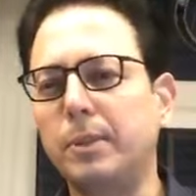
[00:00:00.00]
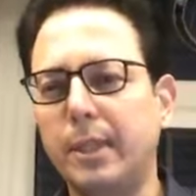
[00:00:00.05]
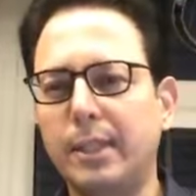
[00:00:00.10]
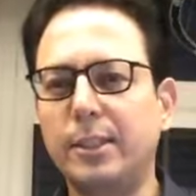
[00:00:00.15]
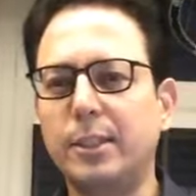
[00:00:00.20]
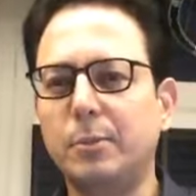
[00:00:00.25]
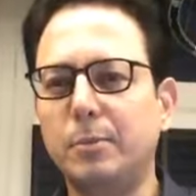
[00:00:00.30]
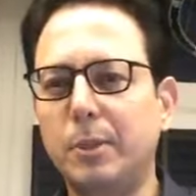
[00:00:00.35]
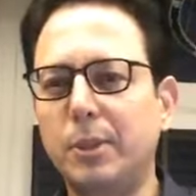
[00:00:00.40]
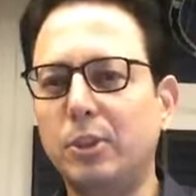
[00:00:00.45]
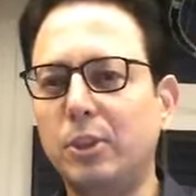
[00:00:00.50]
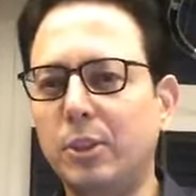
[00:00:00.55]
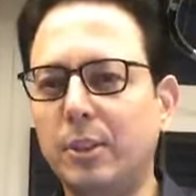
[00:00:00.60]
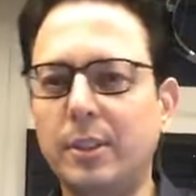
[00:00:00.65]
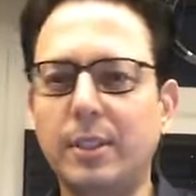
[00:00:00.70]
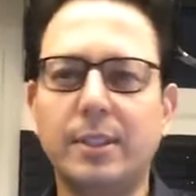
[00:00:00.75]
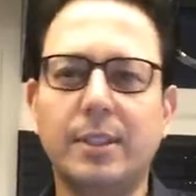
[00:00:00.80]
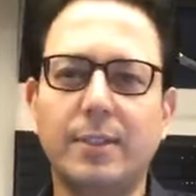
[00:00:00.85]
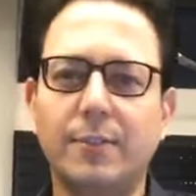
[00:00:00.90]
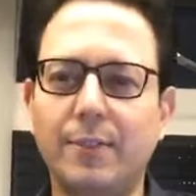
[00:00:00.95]
I just mentioned
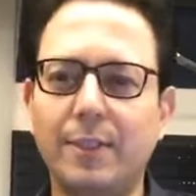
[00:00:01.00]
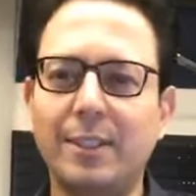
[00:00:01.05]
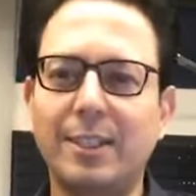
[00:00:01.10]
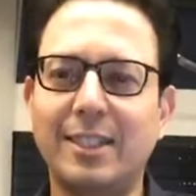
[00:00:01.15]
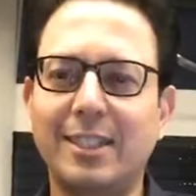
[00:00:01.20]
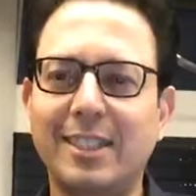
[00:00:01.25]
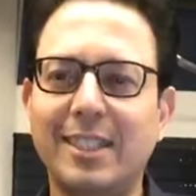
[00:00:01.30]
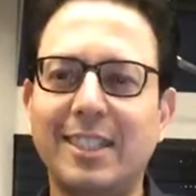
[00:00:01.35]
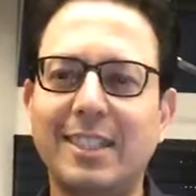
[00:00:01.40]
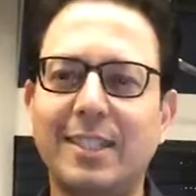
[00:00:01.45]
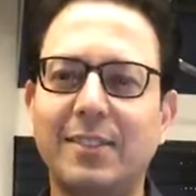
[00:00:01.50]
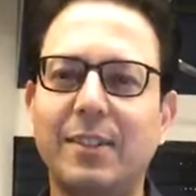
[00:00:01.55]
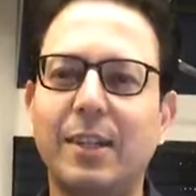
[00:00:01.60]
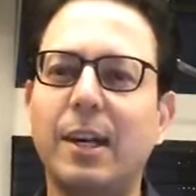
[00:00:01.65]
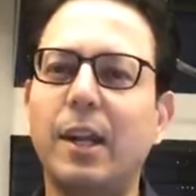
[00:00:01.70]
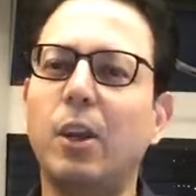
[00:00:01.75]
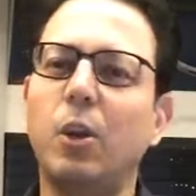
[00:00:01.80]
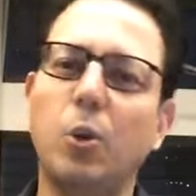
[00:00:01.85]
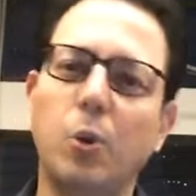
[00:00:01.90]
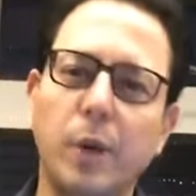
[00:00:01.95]
that someone just says even
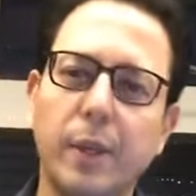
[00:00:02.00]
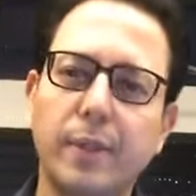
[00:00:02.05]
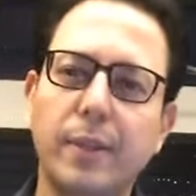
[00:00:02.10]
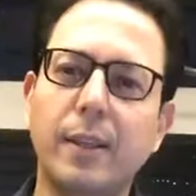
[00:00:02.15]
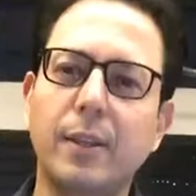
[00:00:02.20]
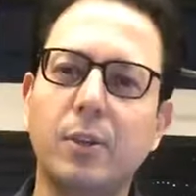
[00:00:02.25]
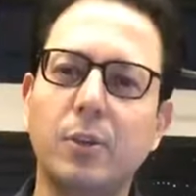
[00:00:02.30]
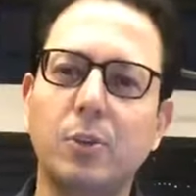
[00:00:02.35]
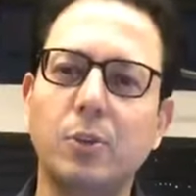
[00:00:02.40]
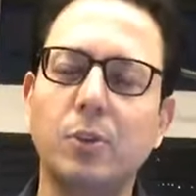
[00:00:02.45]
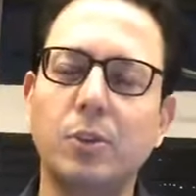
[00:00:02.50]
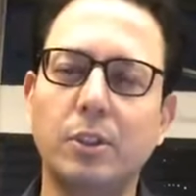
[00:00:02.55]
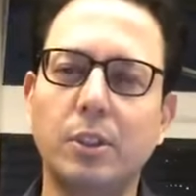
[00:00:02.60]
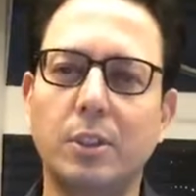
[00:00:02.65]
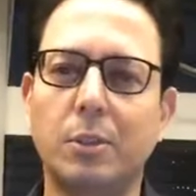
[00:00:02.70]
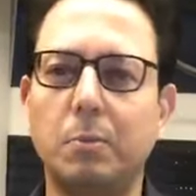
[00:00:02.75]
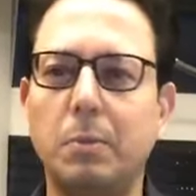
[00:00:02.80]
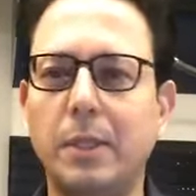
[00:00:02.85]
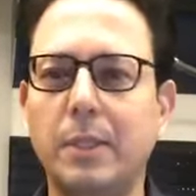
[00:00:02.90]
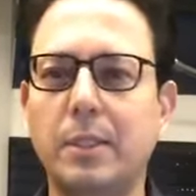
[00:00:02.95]
hello and then you
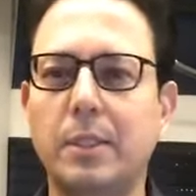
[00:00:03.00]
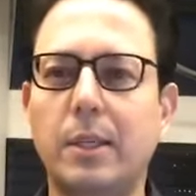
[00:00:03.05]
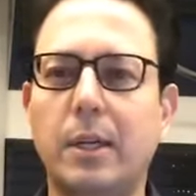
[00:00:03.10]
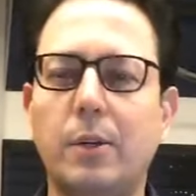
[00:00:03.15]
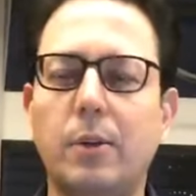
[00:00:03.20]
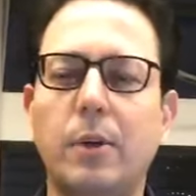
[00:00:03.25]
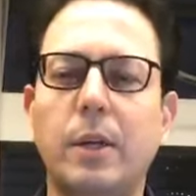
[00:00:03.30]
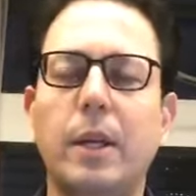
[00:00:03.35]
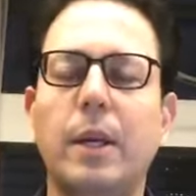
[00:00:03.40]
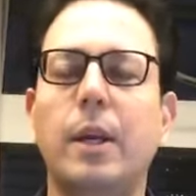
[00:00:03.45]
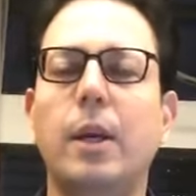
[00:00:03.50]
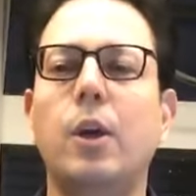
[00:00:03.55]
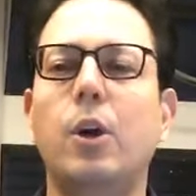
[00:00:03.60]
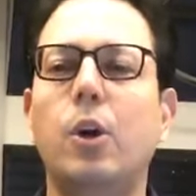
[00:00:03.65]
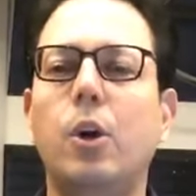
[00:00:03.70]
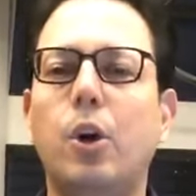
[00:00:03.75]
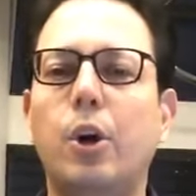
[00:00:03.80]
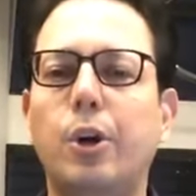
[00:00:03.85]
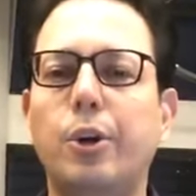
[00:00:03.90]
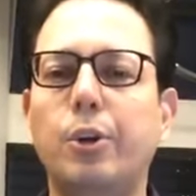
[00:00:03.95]
just bust out
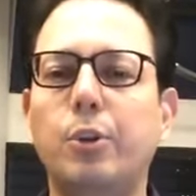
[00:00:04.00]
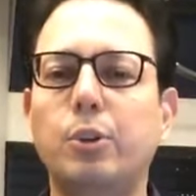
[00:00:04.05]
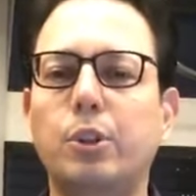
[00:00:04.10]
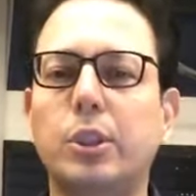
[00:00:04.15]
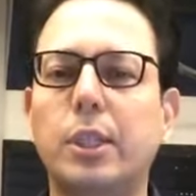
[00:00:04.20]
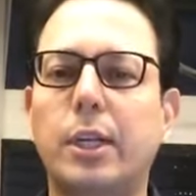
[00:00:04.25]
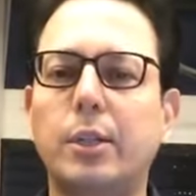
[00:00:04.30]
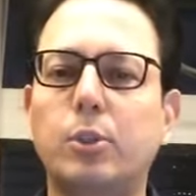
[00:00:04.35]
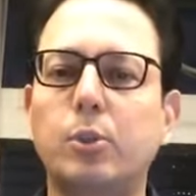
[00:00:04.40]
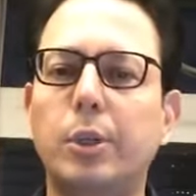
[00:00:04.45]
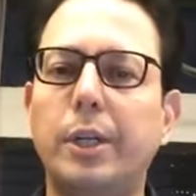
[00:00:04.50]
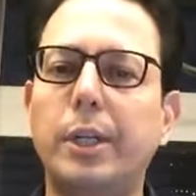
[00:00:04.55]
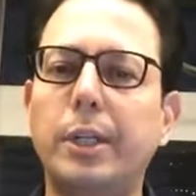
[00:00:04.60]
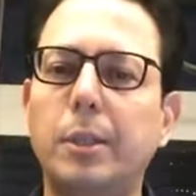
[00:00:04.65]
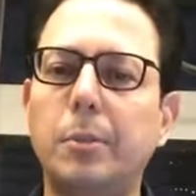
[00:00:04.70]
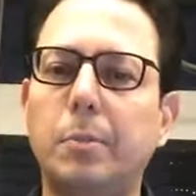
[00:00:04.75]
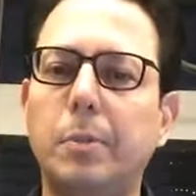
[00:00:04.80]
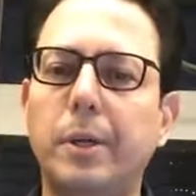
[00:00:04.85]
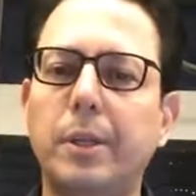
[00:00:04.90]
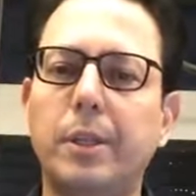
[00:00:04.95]
or you start to
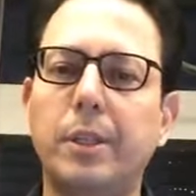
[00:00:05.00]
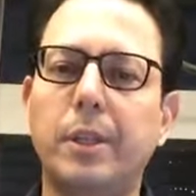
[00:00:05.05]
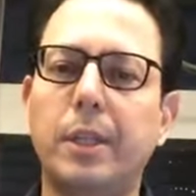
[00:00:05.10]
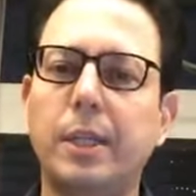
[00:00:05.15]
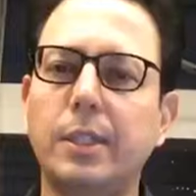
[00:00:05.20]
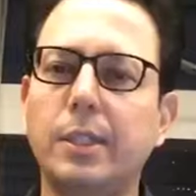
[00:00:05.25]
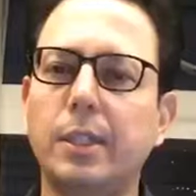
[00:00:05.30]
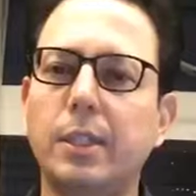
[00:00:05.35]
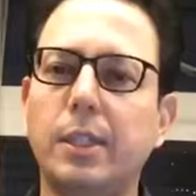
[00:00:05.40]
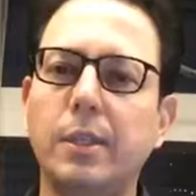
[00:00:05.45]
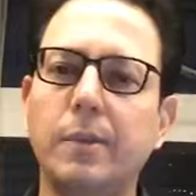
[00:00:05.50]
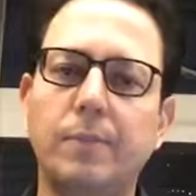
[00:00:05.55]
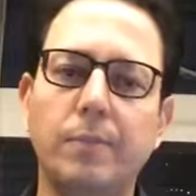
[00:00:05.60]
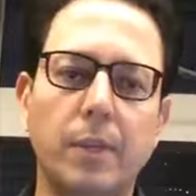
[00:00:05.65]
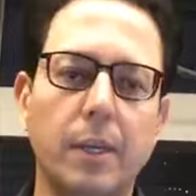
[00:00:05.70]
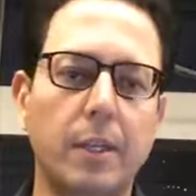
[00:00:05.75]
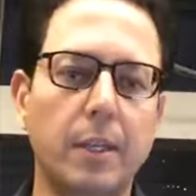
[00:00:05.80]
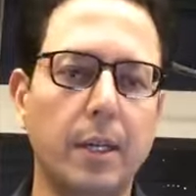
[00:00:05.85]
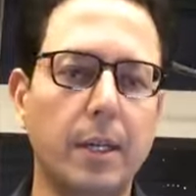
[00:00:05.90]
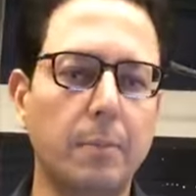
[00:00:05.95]
interpret the things in the
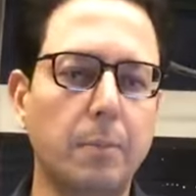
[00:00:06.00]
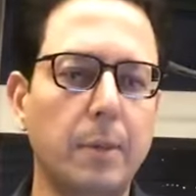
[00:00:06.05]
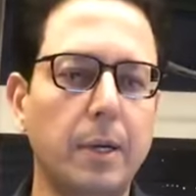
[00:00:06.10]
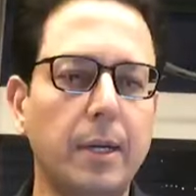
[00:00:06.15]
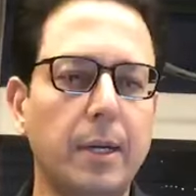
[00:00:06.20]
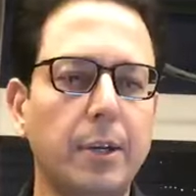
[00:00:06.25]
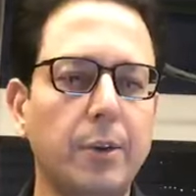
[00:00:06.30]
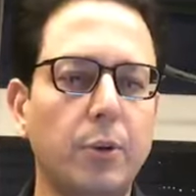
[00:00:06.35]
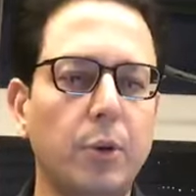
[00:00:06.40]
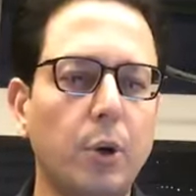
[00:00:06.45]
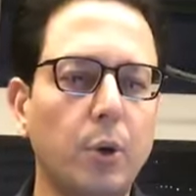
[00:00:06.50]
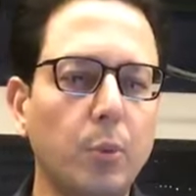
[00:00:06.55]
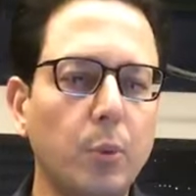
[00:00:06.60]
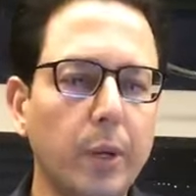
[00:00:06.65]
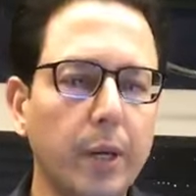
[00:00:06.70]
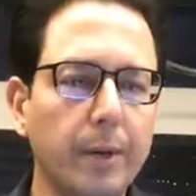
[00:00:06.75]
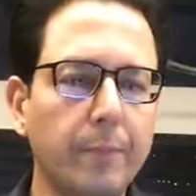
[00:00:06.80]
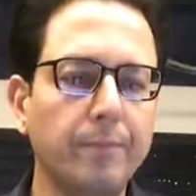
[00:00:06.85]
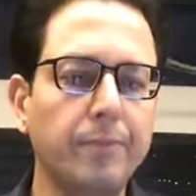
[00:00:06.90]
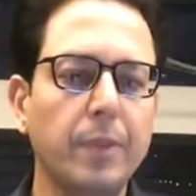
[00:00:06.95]
in a completely wrong way.